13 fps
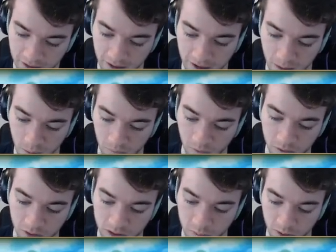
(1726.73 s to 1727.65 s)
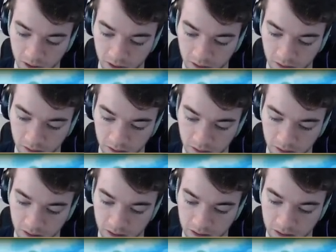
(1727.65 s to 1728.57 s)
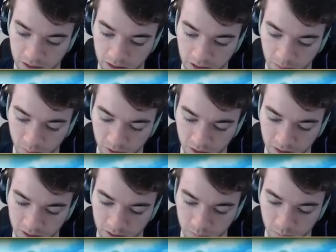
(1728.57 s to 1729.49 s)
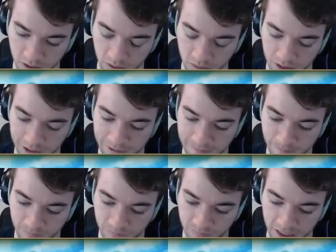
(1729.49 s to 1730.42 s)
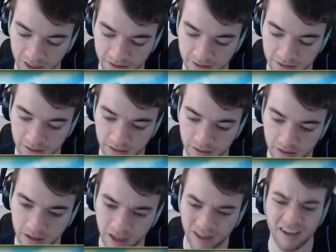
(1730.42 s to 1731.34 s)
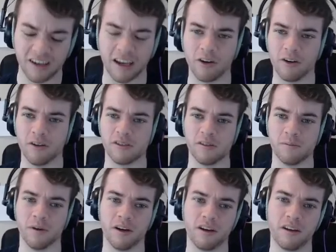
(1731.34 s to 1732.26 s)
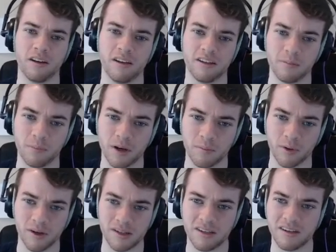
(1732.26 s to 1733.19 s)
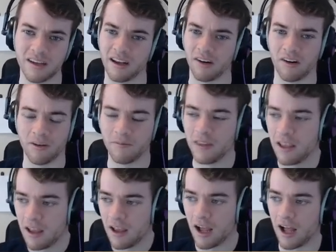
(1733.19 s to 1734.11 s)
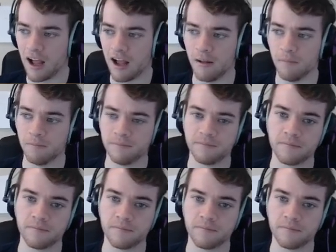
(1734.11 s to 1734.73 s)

Um, if you just want to uh, netball, that does bug, right? Yes. I think Gyarados is bug. Is it bug poison? I don't know. Um,